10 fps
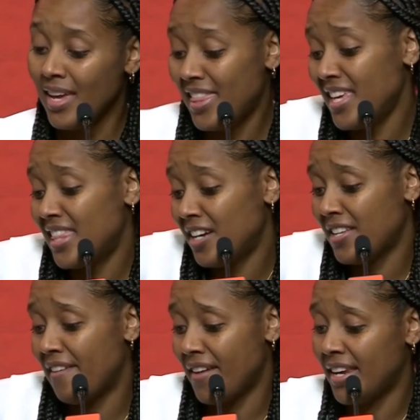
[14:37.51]
I think there's
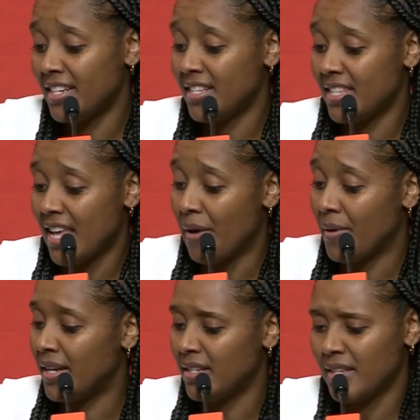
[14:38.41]
advantages in that
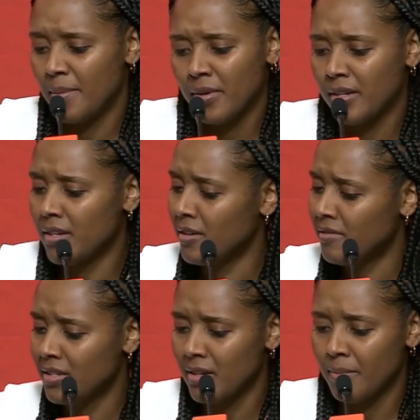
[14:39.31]
way, just keeping our
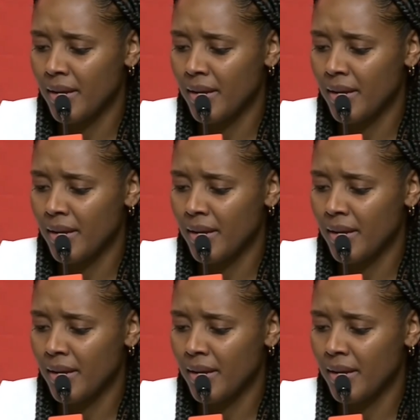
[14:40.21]
turnovers low,